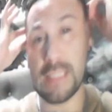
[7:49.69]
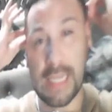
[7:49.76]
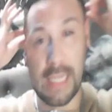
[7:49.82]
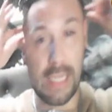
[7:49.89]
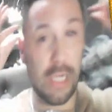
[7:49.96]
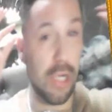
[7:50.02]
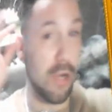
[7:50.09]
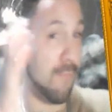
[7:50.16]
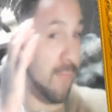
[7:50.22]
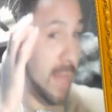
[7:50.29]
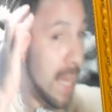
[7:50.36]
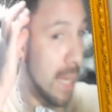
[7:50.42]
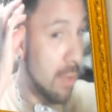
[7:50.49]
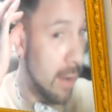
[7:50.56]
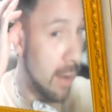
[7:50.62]
like in your
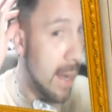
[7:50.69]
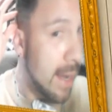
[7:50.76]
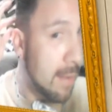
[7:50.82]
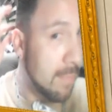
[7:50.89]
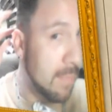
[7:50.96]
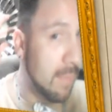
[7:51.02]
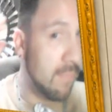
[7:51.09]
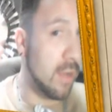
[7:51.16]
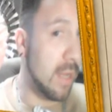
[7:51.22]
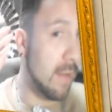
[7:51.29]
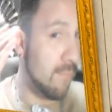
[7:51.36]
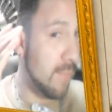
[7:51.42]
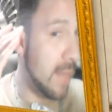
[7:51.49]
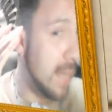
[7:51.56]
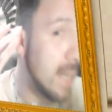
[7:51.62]
fade, right? If you get a
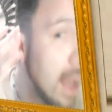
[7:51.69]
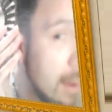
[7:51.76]
fade, I